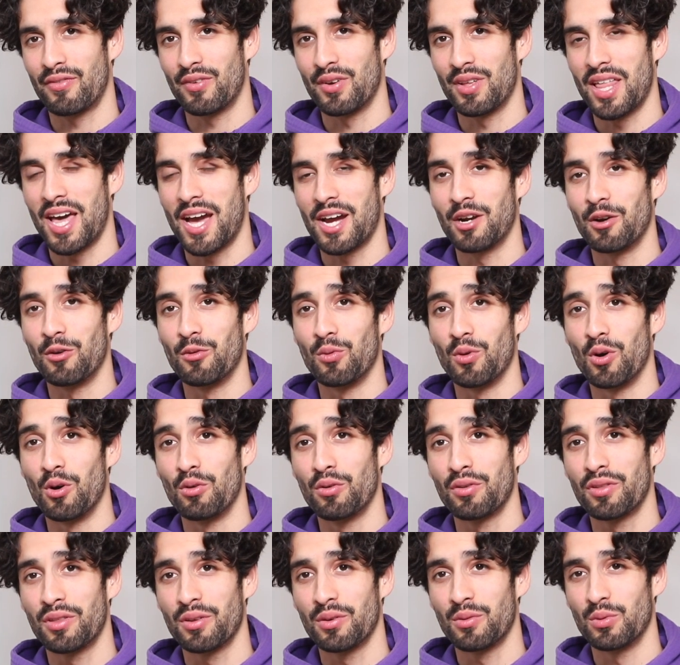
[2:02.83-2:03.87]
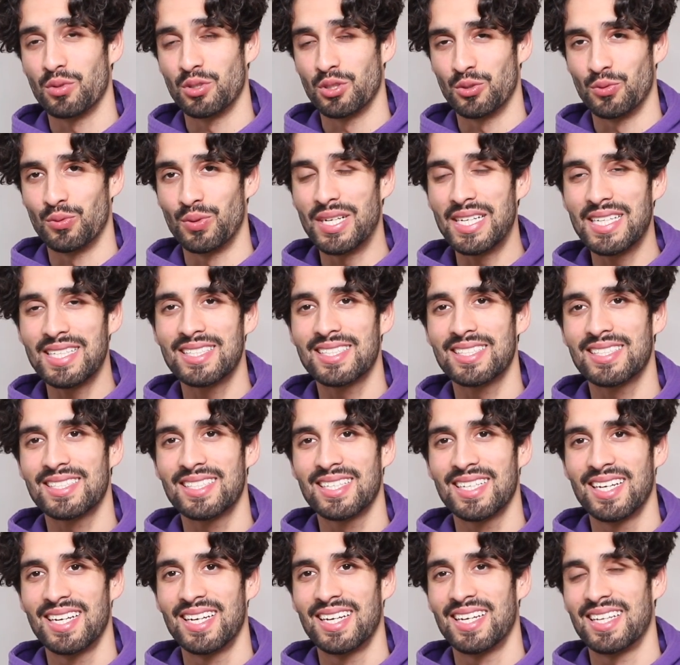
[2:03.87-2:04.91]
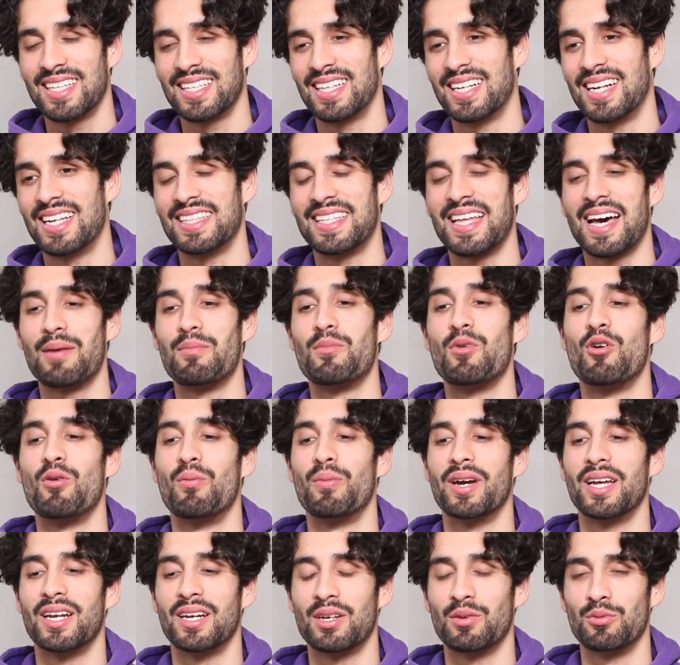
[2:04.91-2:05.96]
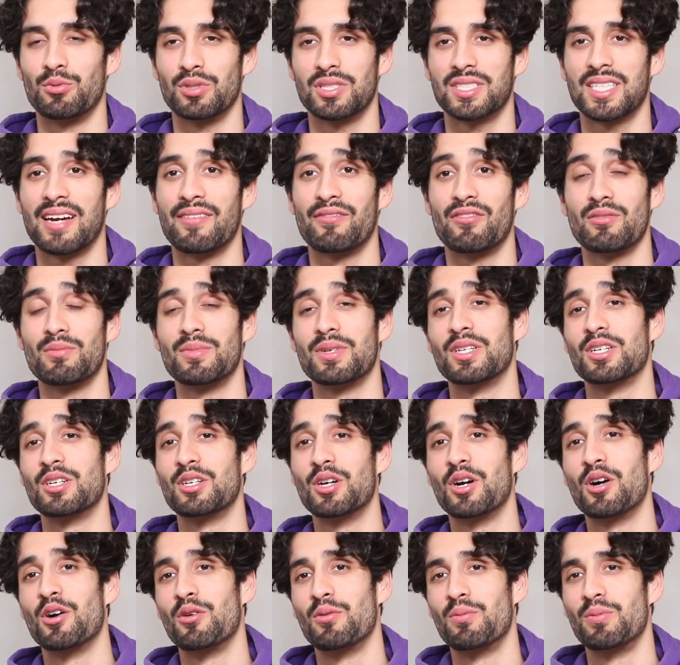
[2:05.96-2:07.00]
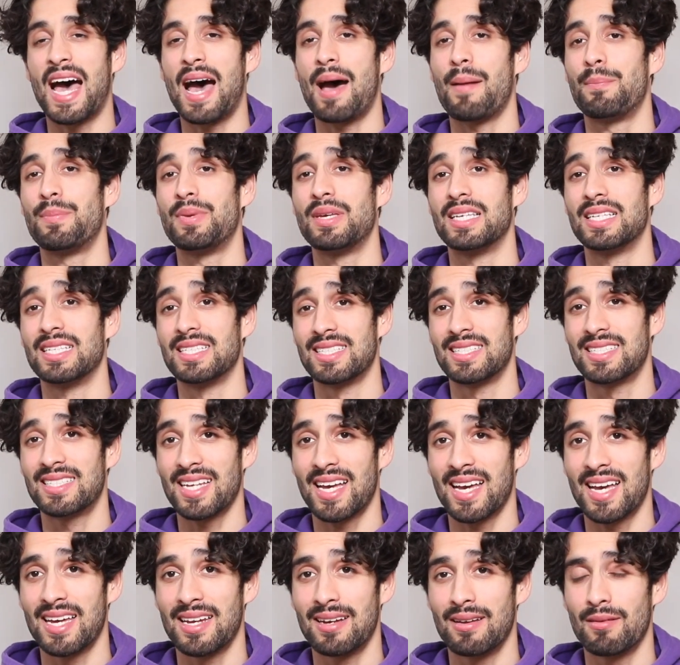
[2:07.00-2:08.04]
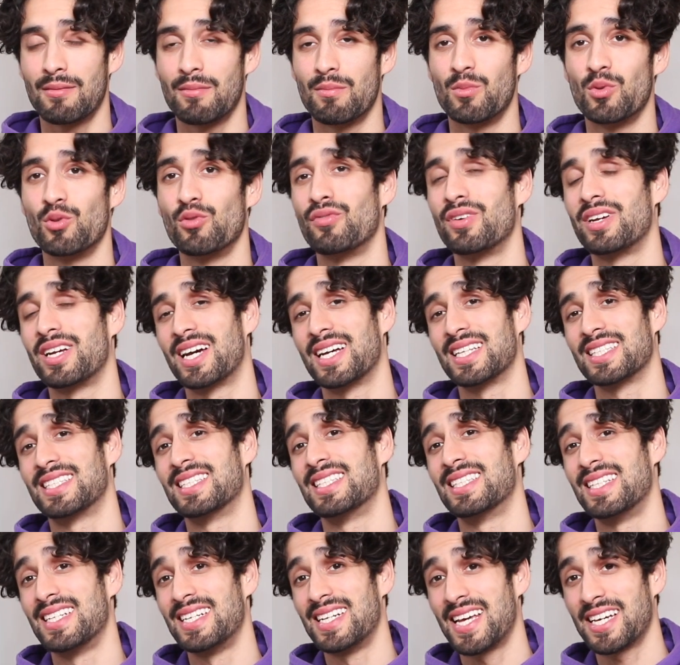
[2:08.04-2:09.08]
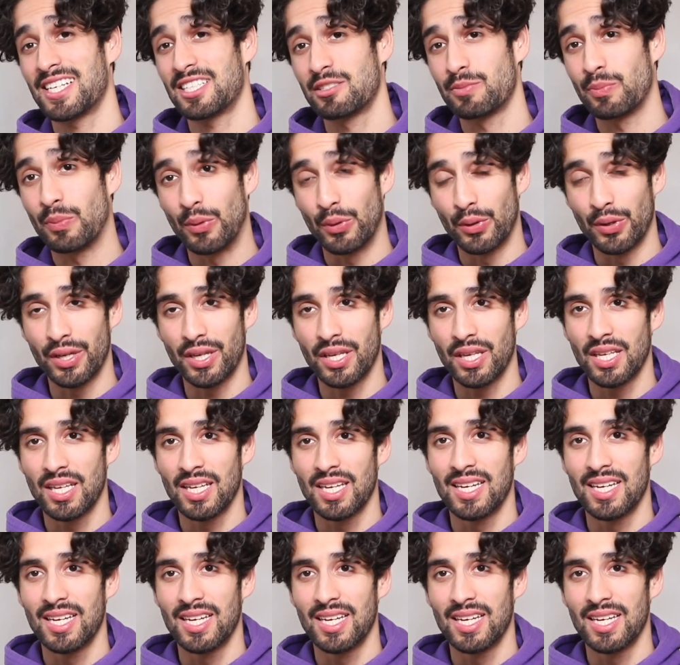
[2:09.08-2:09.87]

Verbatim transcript: for that growth was reached, then at that moment it was time for me to go. That being said, moving on to the next point,